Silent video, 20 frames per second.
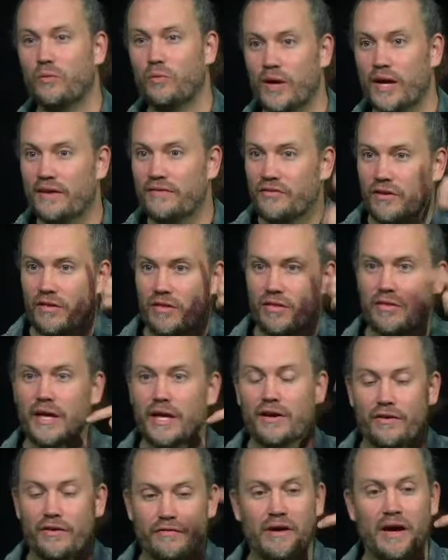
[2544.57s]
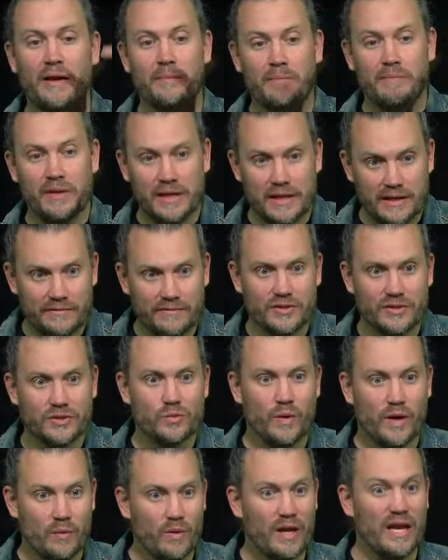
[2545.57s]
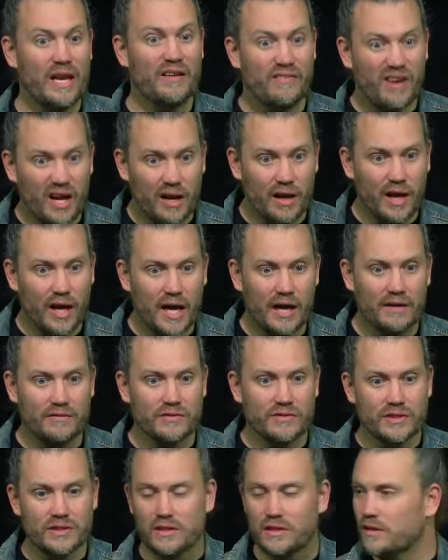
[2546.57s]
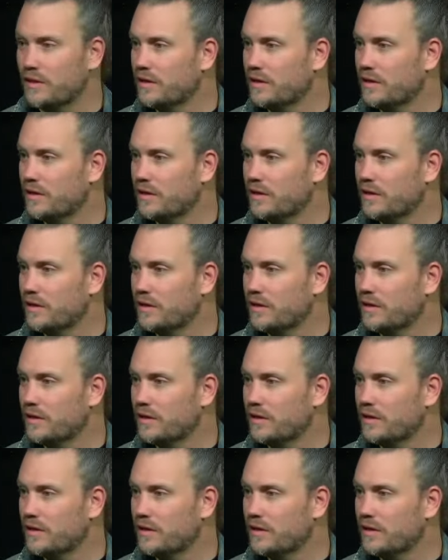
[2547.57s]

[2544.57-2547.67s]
that we have to think of unbelievers when we live our lives.